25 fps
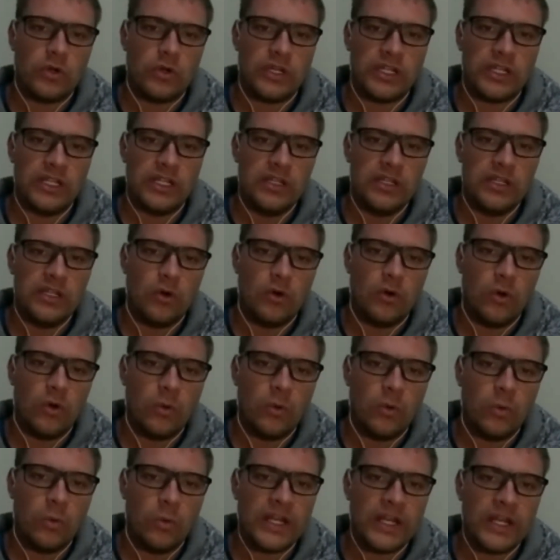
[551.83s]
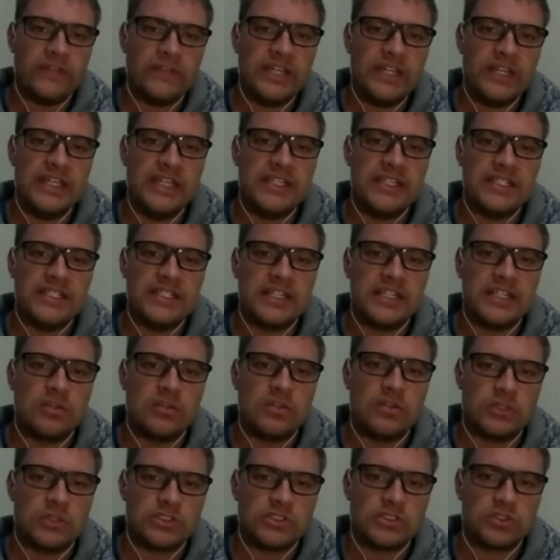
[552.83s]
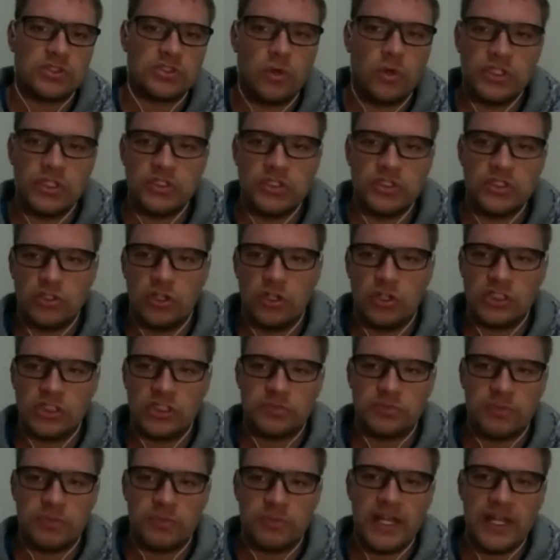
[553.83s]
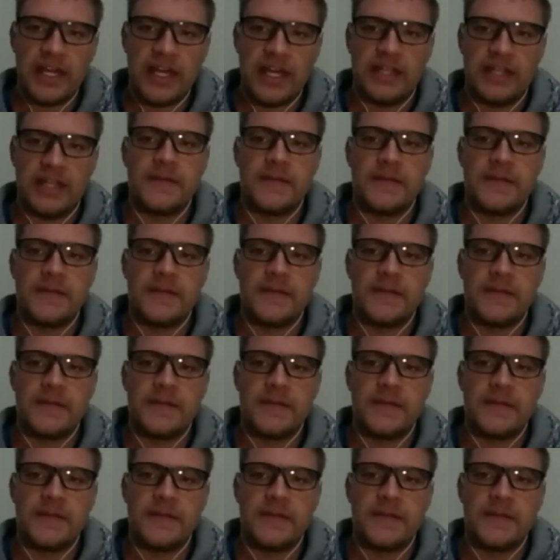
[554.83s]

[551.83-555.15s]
He, whatever he did was according to God's plan.